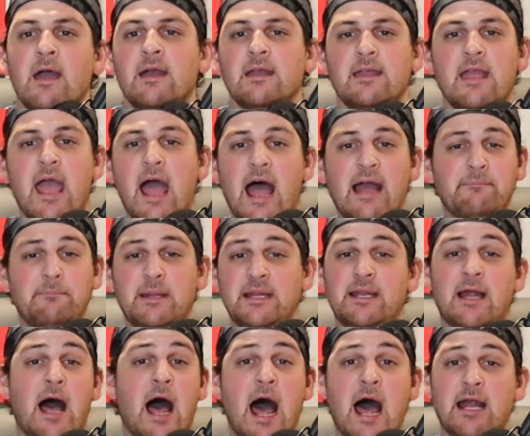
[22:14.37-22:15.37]
Yeah, I've been
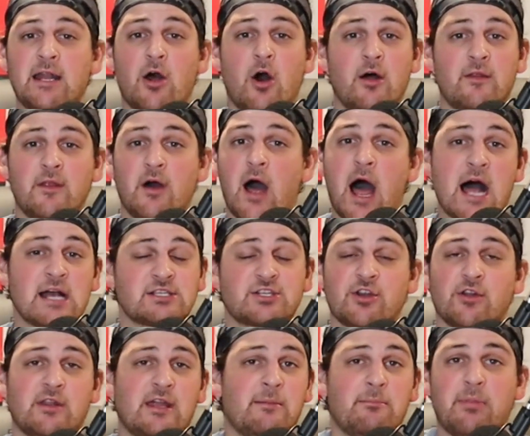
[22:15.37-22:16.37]
hot on the Oscar
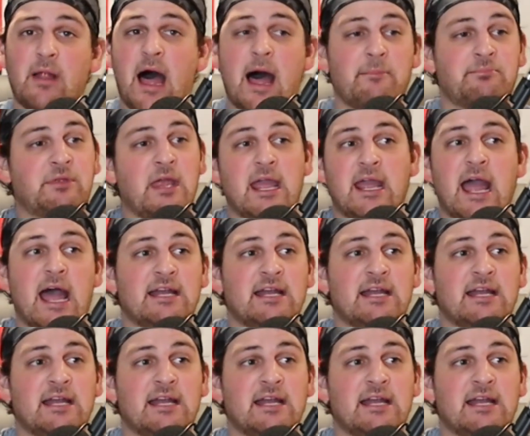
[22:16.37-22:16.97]
Lindblom thing.